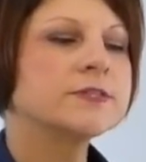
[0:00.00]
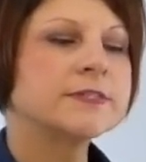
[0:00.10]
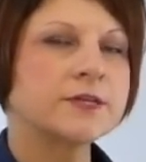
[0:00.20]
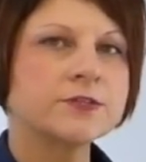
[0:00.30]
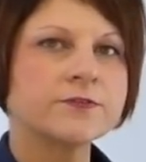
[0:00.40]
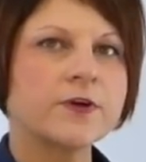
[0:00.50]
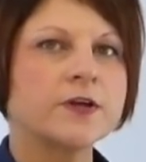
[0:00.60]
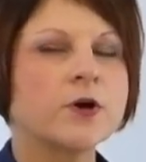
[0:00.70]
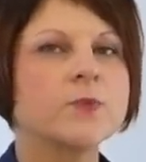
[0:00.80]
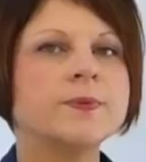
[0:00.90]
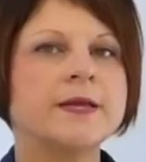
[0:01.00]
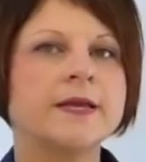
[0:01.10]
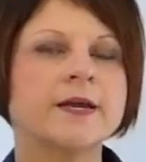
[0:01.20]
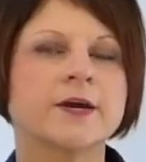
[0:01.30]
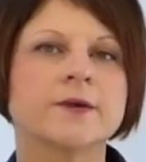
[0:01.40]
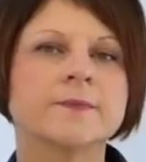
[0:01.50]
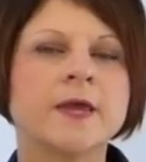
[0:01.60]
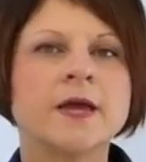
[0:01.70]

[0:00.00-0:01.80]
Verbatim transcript: center front opening here.